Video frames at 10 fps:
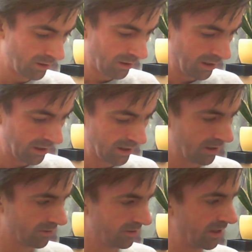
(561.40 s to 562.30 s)

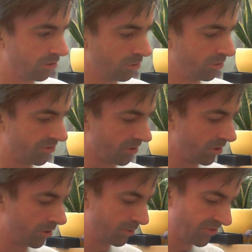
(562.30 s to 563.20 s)
Nighthaunts are
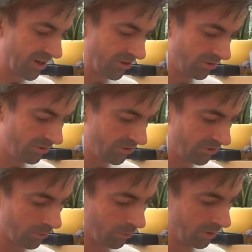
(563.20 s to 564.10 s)
called processions,
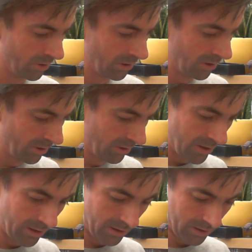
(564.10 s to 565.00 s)
so
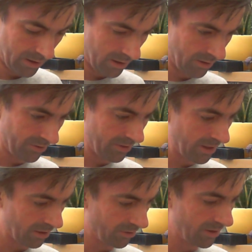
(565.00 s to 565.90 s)
I
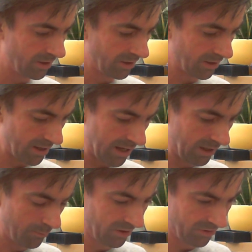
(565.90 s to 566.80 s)
think the
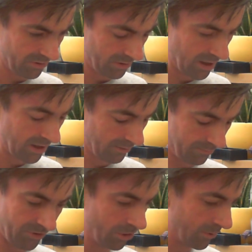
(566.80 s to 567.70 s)
elements,
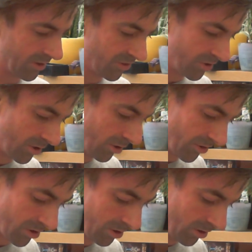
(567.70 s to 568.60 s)
Stormcast Eternals
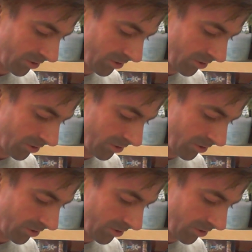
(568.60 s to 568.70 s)
are called